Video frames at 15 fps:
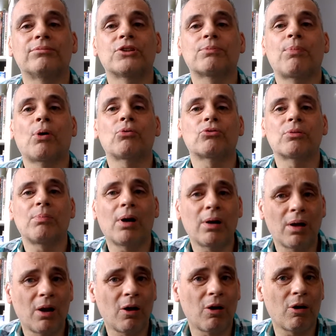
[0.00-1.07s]
spoke to
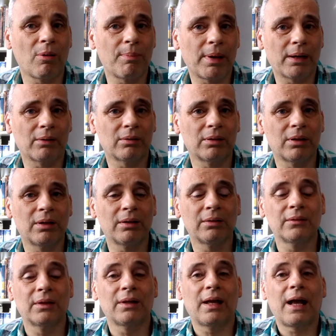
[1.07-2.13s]
my heart about
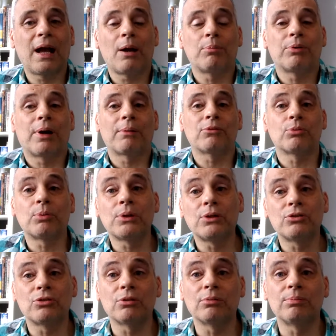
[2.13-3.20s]
how perhaps
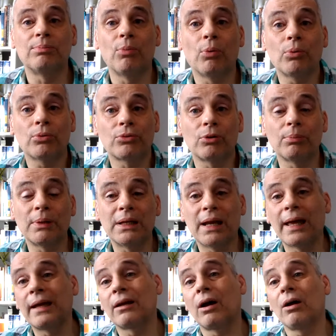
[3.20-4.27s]
we should also be
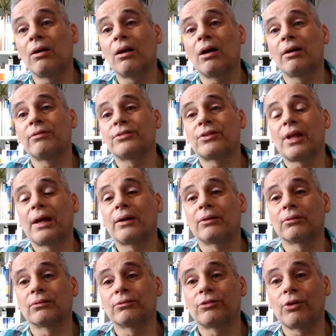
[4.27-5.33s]
laying our lives
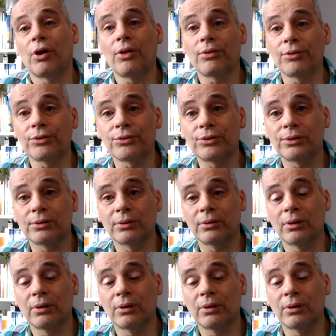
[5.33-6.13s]
down for others,